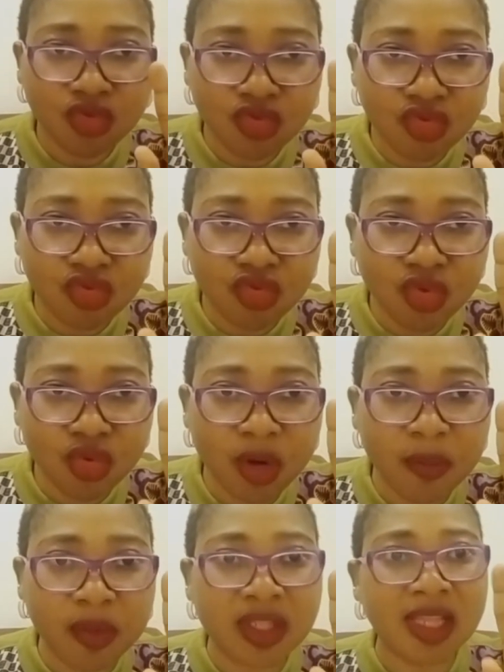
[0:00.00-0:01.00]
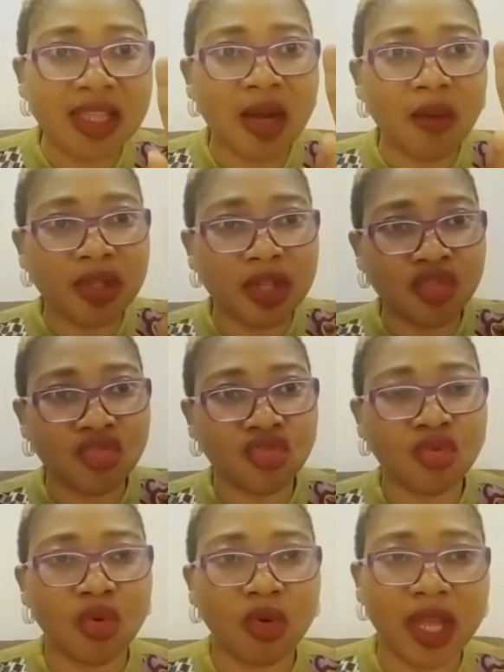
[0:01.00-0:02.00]
you represent that with a stroke,
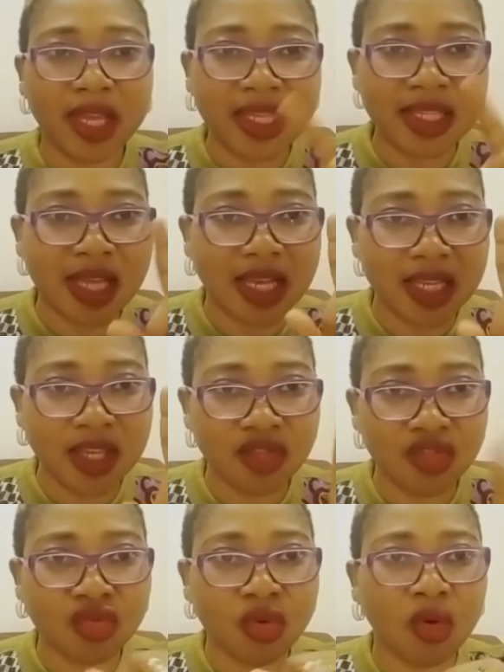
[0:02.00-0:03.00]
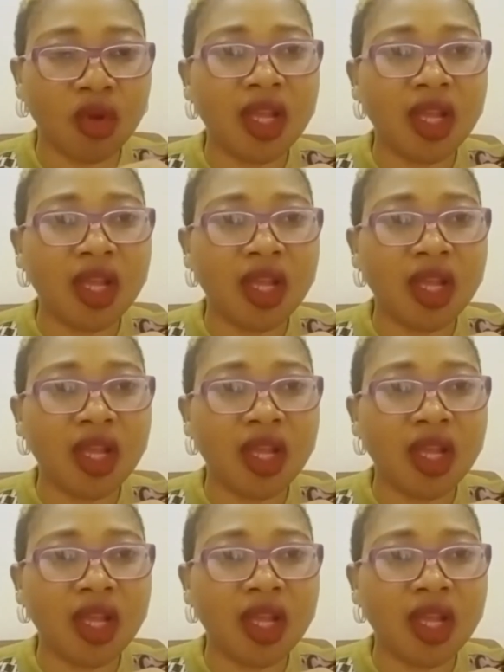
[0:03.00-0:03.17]
like a tally, a stroke.